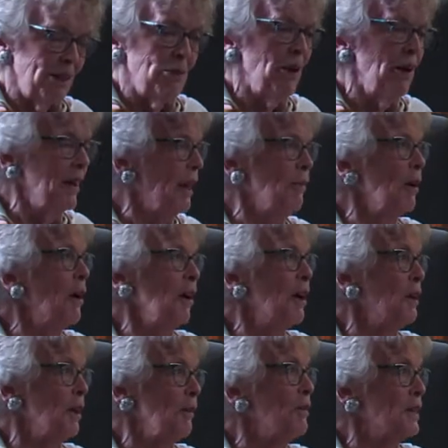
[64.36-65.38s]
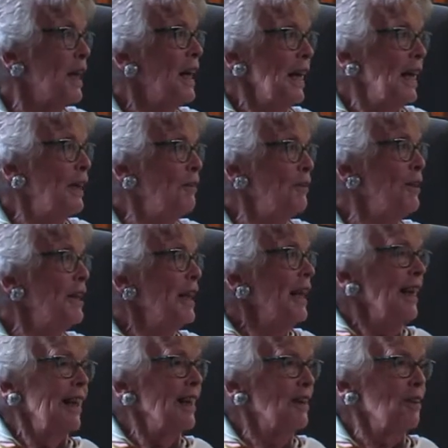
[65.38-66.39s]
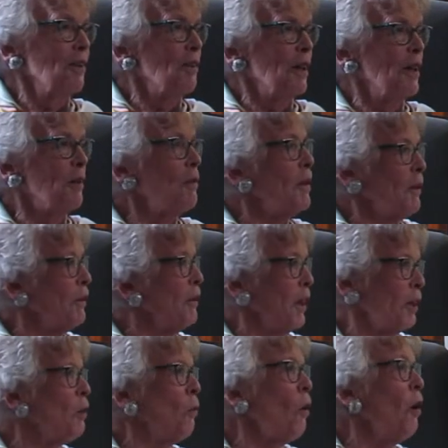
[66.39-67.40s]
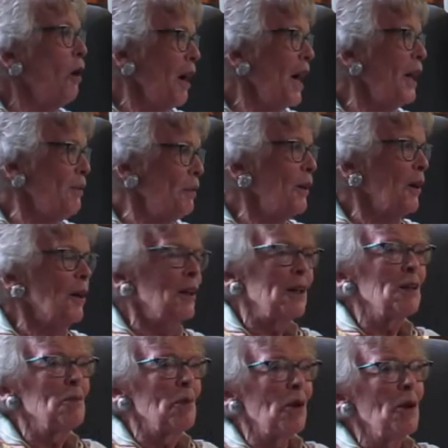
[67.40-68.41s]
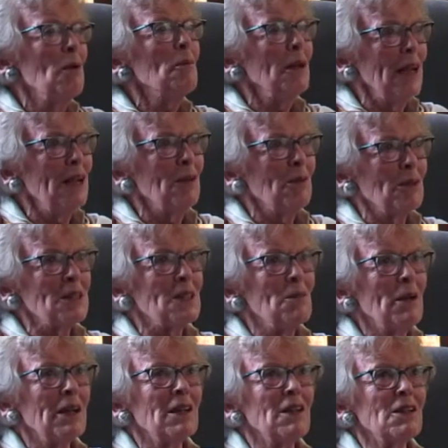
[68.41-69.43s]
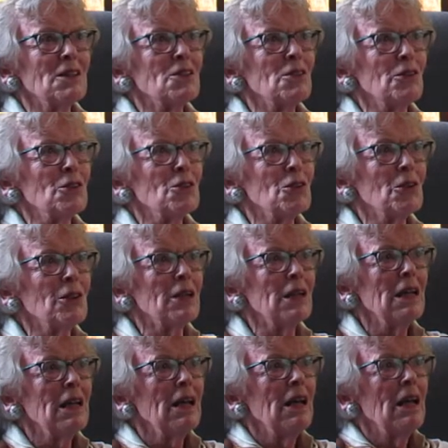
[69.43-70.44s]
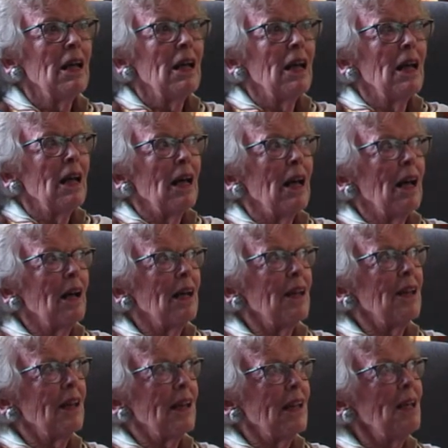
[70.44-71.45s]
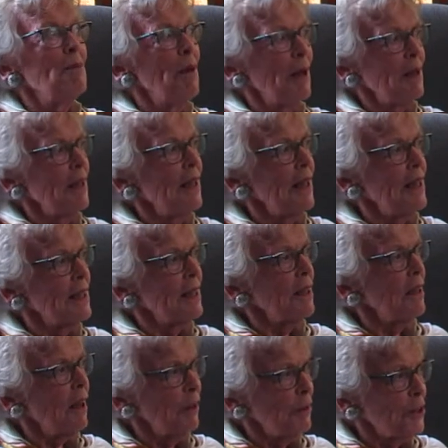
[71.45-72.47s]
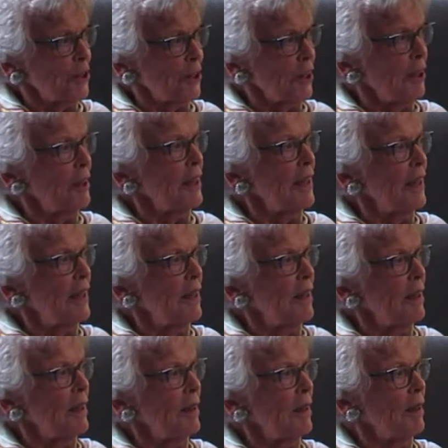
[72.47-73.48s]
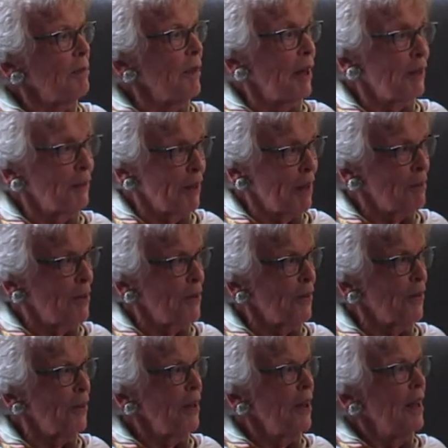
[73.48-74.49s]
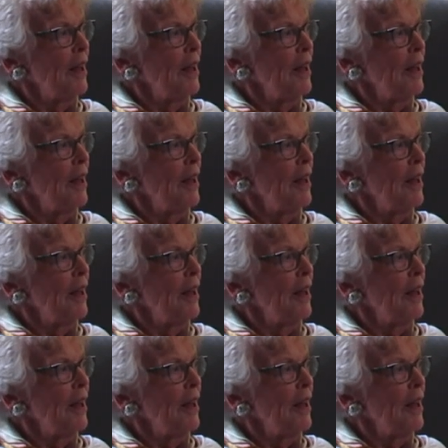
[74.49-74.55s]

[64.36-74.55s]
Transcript: went on. He was even, La Dewa had a big article about it. But anyways, to make a long story short, he met his little Irish Colleen, my grandmother,